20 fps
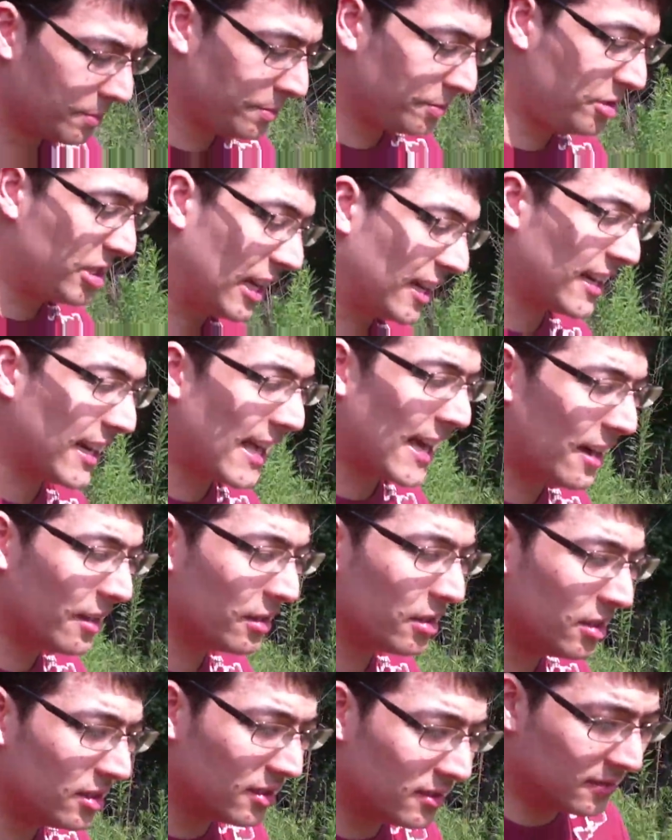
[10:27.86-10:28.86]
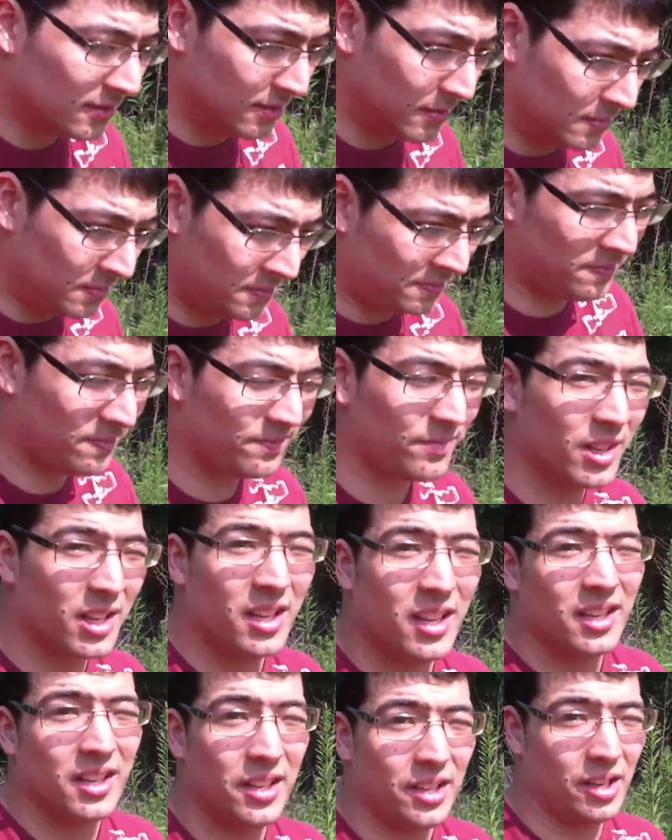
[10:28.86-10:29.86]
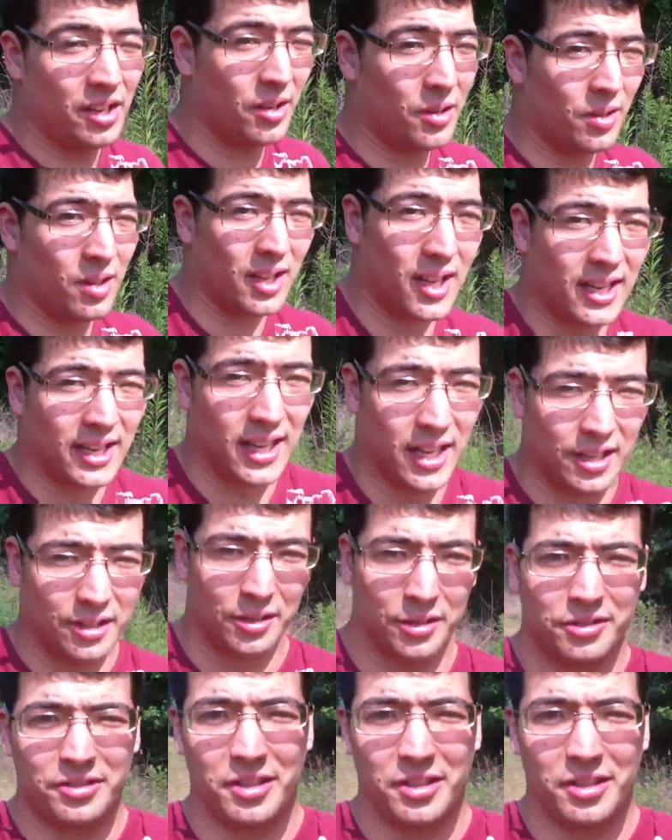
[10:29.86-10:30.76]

Check it out. you'll